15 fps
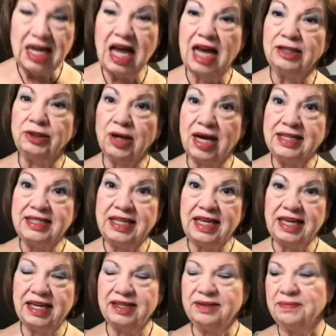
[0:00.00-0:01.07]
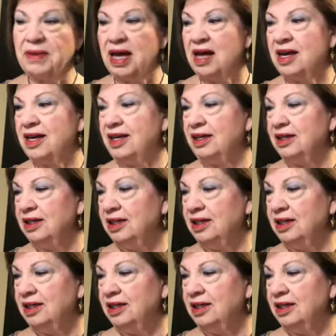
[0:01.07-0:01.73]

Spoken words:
I tried to hit my